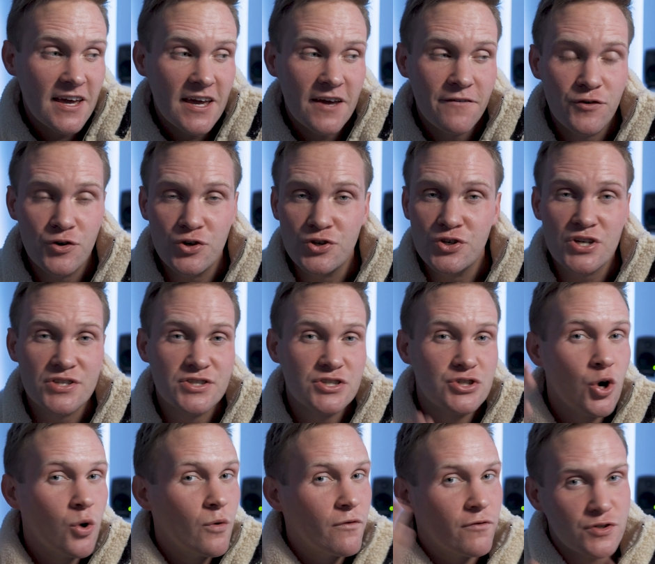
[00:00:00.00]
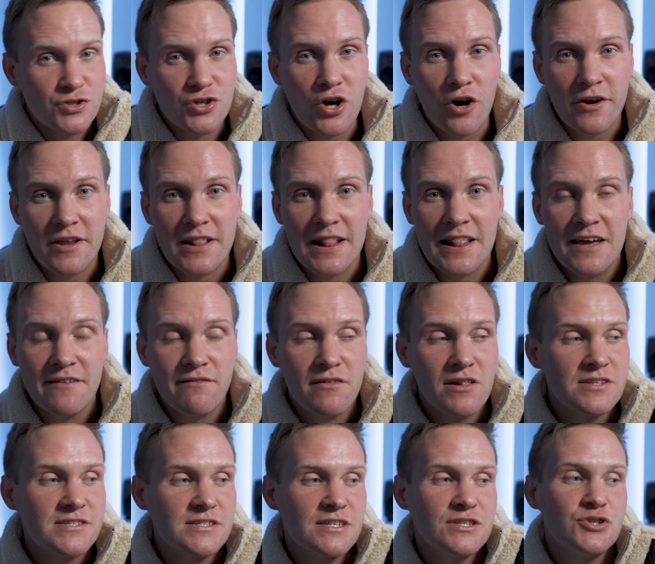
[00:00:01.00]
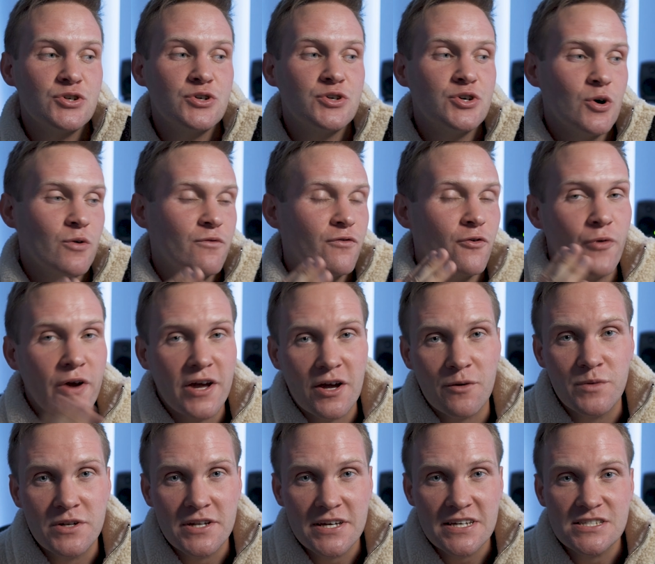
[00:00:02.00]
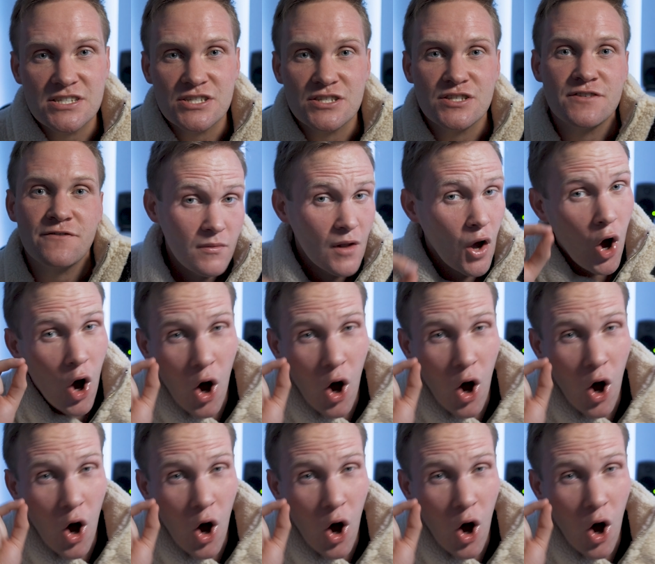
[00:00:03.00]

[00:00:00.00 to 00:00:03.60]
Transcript: If you just go for target levels and you go for recommendations,